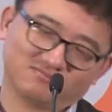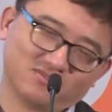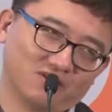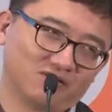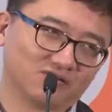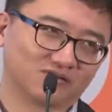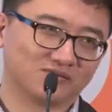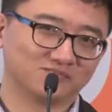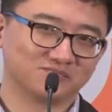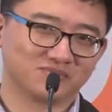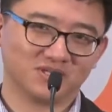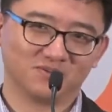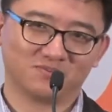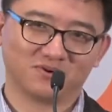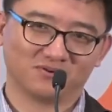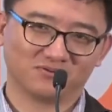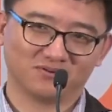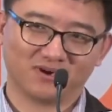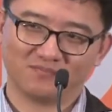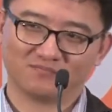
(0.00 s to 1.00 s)
a Hong Kong
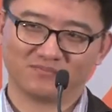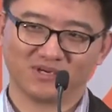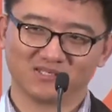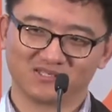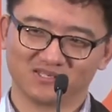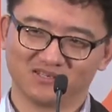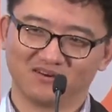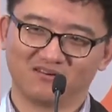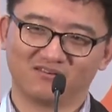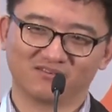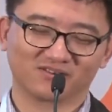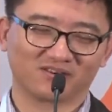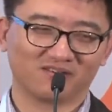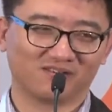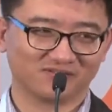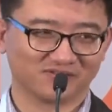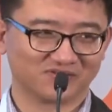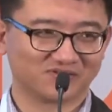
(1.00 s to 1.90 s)
people and based in Hong Kong.